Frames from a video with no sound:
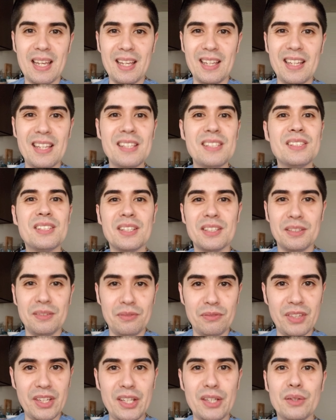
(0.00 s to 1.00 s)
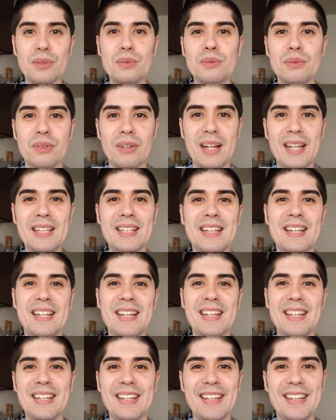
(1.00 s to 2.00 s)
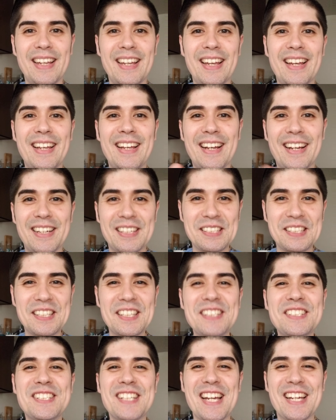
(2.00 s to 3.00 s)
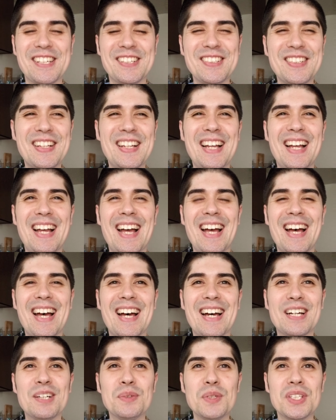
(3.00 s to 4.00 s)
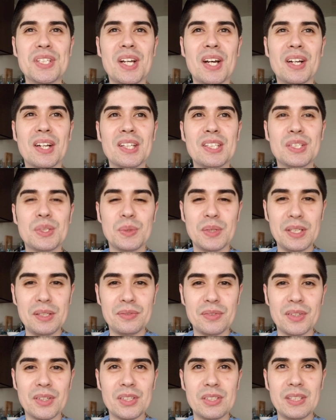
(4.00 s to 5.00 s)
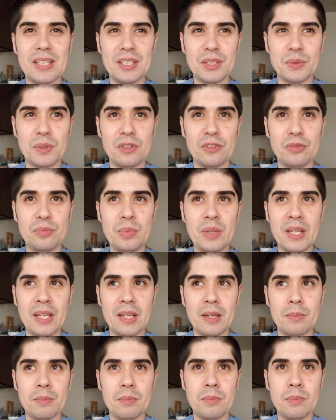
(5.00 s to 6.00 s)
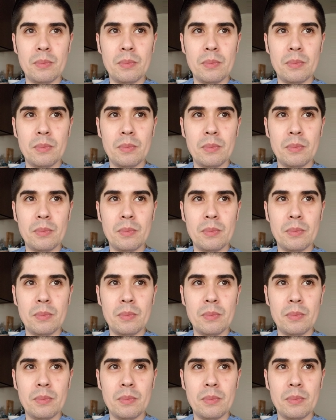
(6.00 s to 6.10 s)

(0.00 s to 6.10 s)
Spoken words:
it's on video, right? On the channel. It was August 21st at 12 p.m.